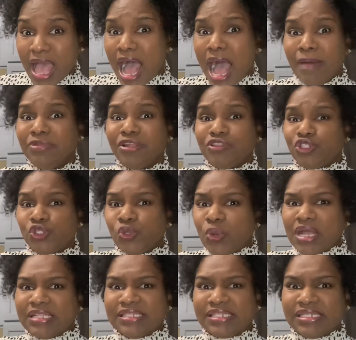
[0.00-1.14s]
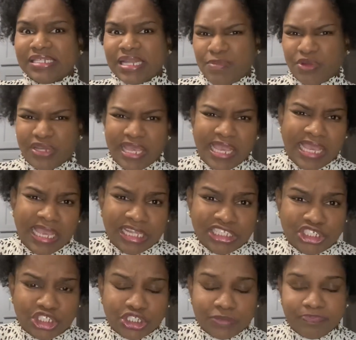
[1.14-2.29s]
I'm not too concerned about
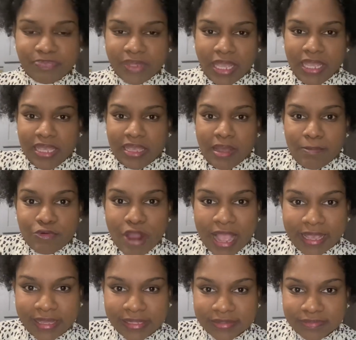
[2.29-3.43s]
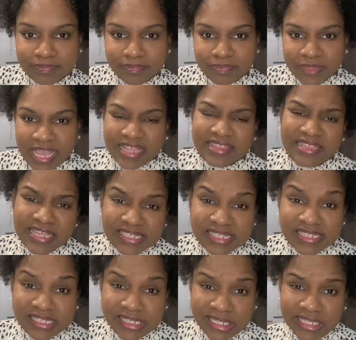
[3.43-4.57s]
age, income bracket,
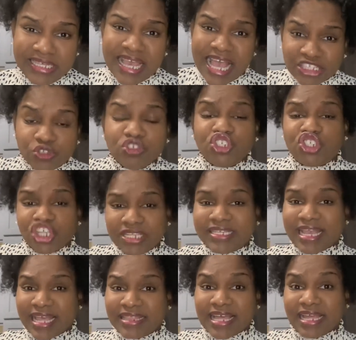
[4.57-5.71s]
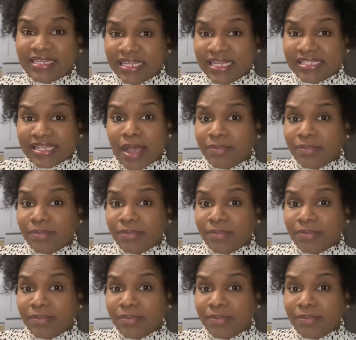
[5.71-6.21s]
ethnicity. Yes, you should get that data.